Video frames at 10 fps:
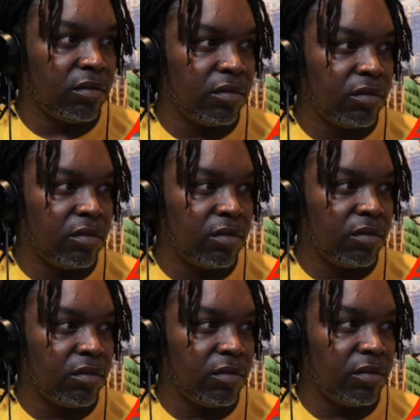
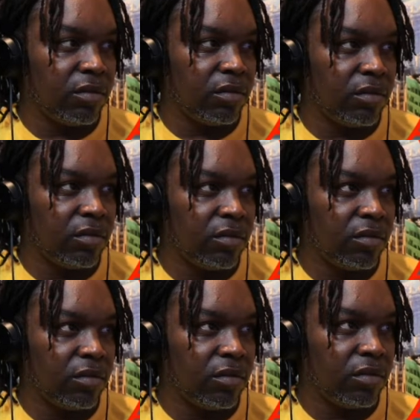
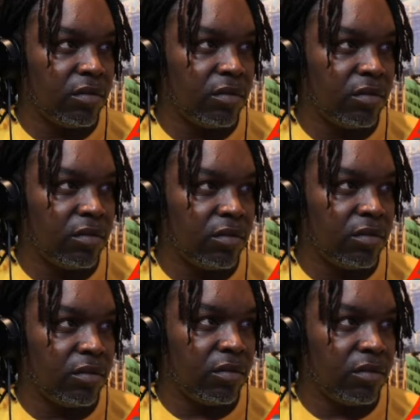
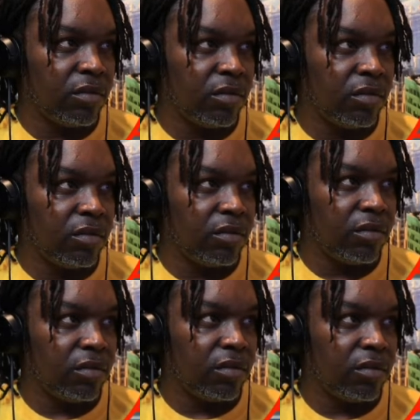
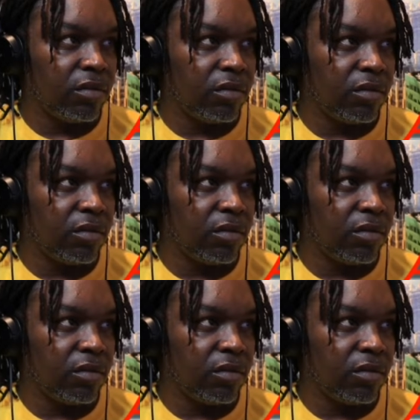This person isn't speaking.